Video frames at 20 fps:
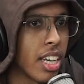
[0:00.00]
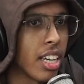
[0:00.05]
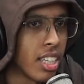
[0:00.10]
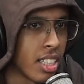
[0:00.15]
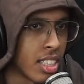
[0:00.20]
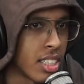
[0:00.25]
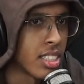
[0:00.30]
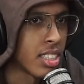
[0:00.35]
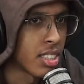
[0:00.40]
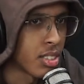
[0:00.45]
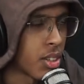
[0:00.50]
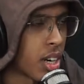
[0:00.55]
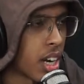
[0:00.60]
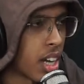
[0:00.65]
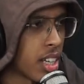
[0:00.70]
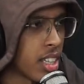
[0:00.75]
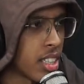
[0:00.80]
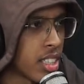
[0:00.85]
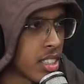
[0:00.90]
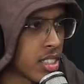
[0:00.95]
Yeah, that's what
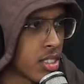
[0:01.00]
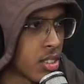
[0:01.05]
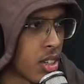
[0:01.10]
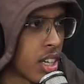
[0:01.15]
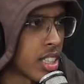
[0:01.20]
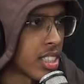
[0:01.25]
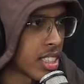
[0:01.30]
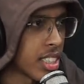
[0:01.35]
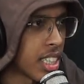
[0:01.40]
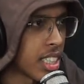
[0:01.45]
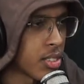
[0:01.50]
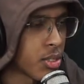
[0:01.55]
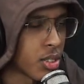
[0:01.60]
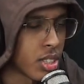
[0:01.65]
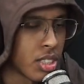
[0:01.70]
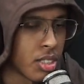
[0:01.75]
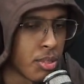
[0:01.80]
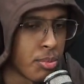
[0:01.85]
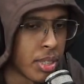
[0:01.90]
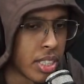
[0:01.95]
I think that's what
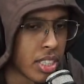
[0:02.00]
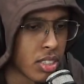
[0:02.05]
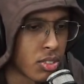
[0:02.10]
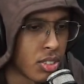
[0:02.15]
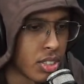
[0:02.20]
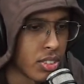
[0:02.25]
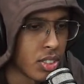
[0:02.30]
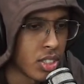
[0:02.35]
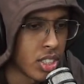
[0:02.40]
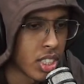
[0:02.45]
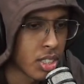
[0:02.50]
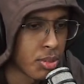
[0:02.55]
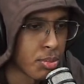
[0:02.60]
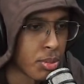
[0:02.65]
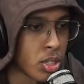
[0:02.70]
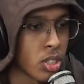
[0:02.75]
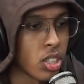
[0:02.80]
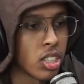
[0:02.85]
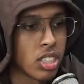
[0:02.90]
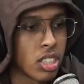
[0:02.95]
the meaning of refugee is.
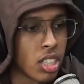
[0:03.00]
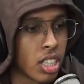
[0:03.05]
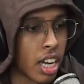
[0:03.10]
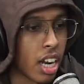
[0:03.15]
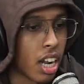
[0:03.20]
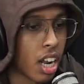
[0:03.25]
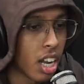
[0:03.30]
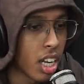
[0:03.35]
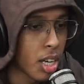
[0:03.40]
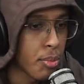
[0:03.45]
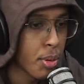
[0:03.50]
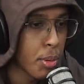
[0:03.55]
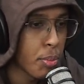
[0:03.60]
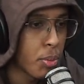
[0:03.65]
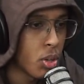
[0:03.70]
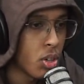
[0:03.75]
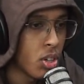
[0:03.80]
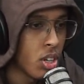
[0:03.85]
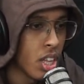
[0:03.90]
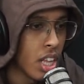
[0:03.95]
But there are a lot of
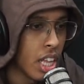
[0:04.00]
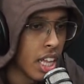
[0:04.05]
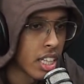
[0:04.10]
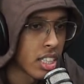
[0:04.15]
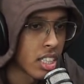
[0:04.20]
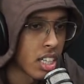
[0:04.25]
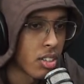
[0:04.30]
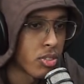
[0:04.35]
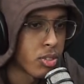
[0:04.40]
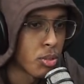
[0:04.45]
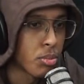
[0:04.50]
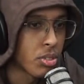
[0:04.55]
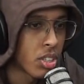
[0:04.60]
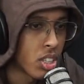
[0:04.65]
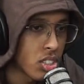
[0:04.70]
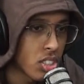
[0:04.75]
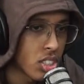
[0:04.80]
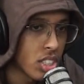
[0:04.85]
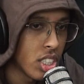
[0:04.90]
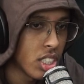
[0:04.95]
people that are from
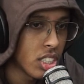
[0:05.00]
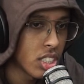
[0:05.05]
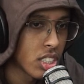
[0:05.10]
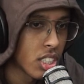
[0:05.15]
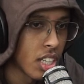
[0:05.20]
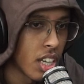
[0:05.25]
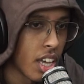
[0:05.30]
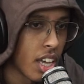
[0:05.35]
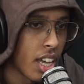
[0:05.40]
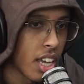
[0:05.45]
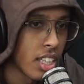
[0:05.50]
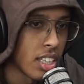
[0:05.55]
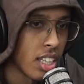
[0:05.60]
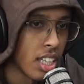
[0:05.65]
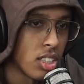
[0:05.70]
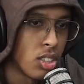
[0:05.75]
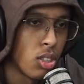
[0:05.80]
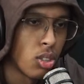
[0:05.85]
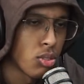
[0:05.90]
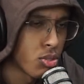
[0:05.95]
countries
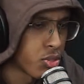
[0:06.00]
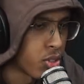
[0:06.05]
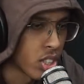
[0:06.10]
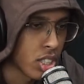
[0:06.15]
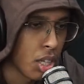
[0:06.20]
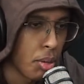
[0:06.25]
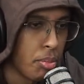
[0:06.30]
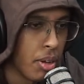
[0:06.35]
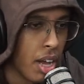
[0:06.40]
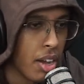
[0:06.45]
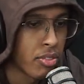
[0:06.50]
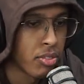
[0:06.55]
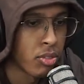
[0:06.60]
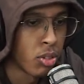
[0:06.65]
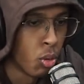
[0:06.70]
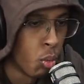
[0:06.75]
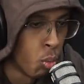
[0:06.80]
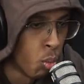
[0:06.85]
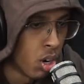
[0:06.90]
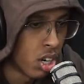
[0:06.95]
that don't, for example, have
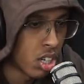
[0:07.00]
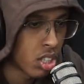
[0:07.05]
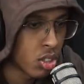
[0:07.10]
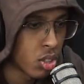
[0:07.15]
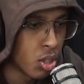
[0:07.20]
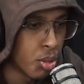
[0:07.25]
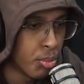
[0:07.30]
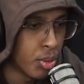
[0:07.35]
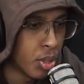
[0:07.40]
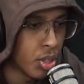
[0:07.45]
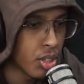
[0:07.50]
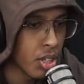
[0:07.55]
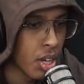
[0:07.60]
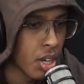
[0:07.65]
war no more.